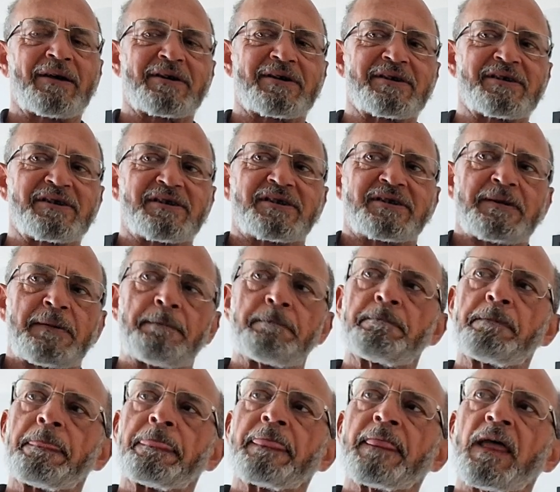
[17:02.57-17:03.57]
because
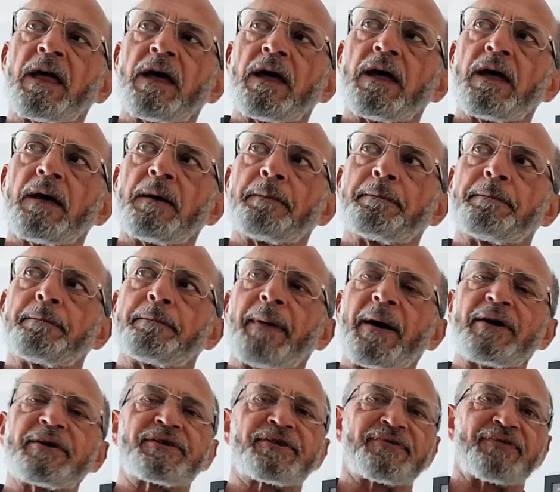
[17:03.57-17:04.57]

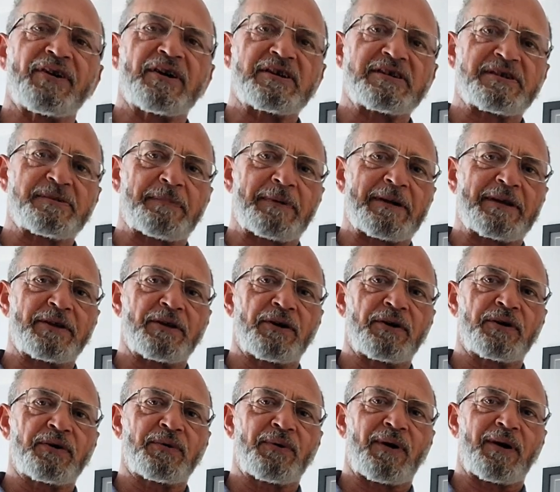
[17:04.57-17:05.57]
both of us have been
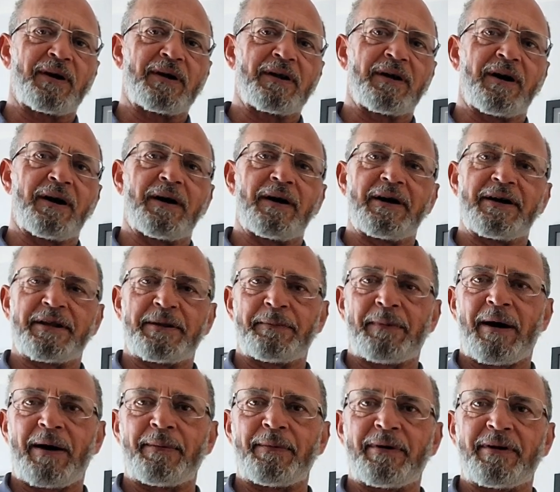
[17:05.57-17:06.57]
doing quite a lot. At the
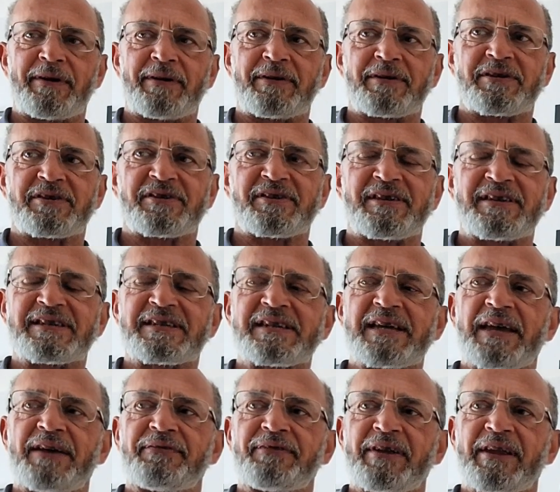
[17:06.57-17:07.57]
moment, this
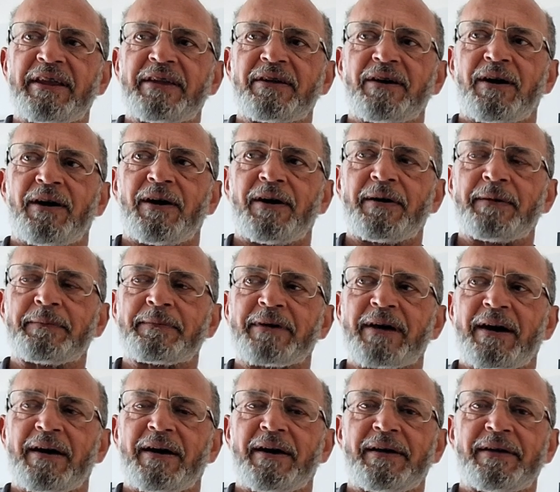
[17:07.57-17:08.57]
evening, I'm
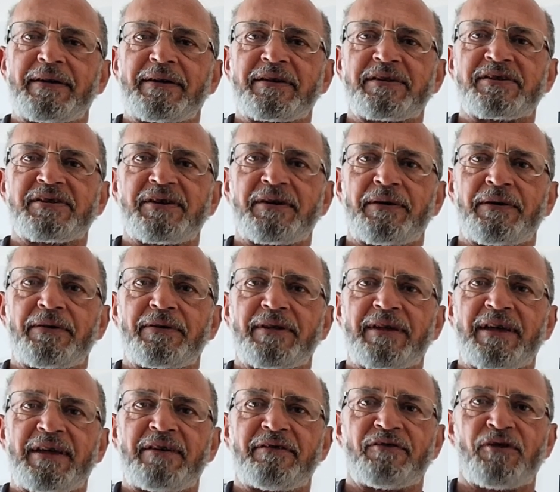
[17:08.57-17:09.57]
going to
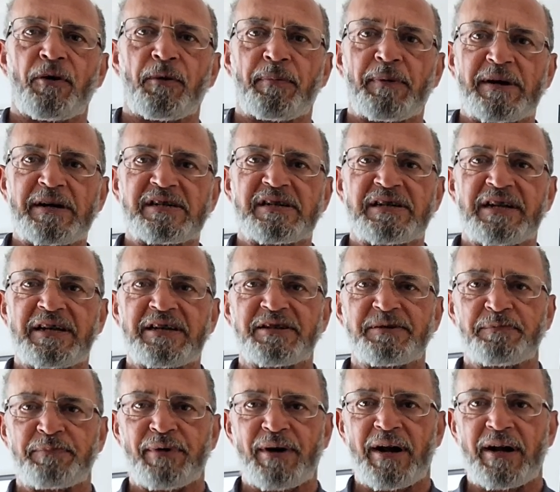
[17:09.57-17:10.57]
the Royal British
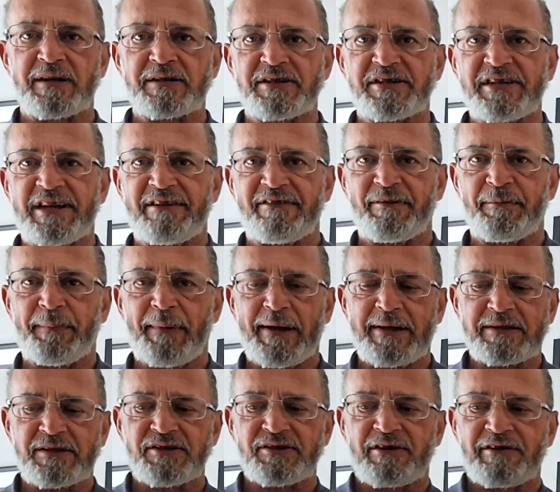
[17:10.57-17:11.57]
Legion branch here in
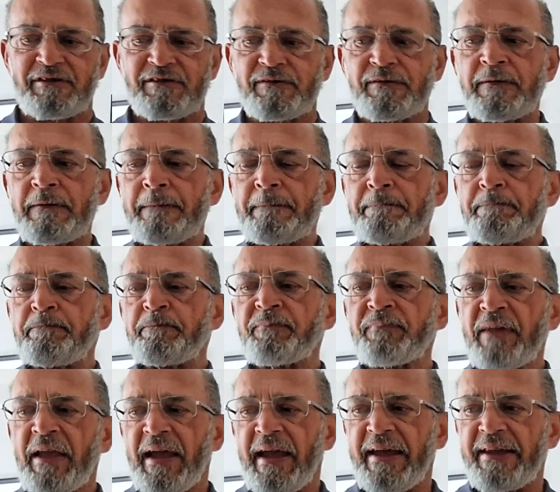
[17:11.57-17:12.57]
Mount Sorrel,
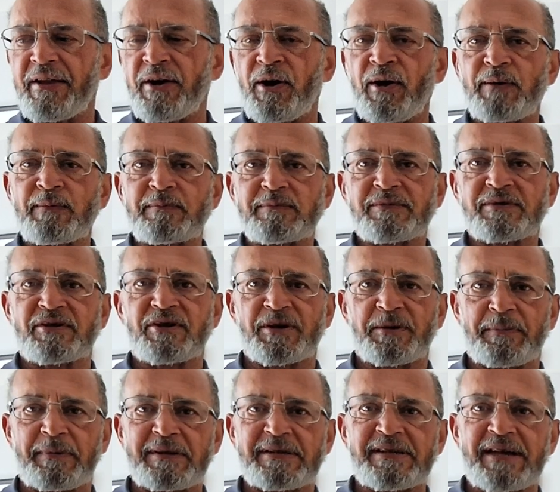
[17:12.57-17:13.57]
and I'm going
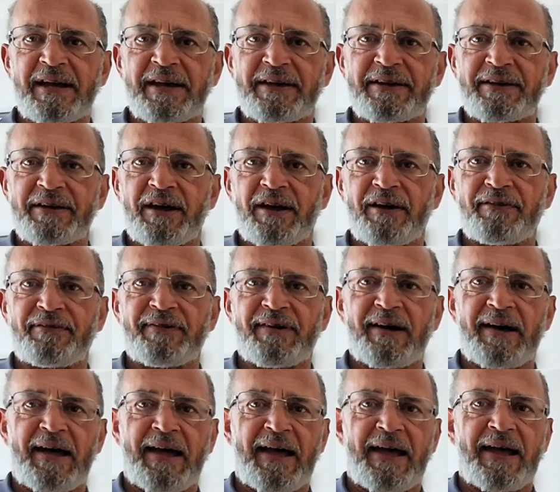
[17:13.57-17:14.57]
to be taking
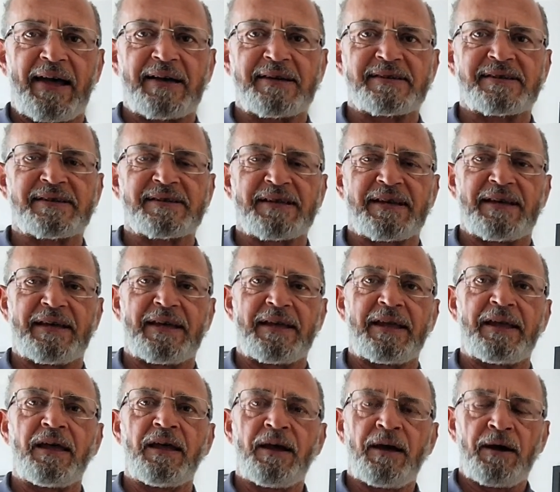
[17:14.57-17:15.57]
over as
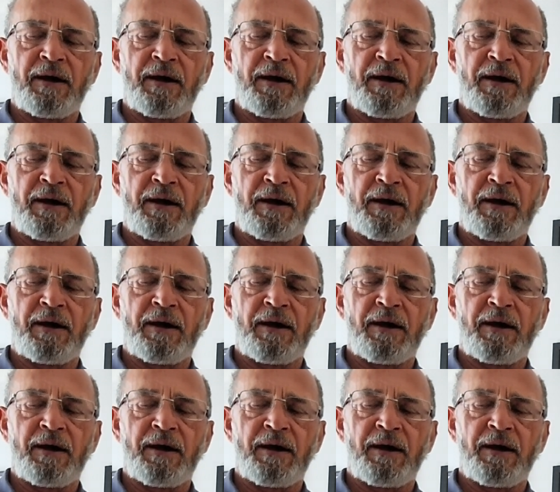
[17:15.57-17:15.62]
the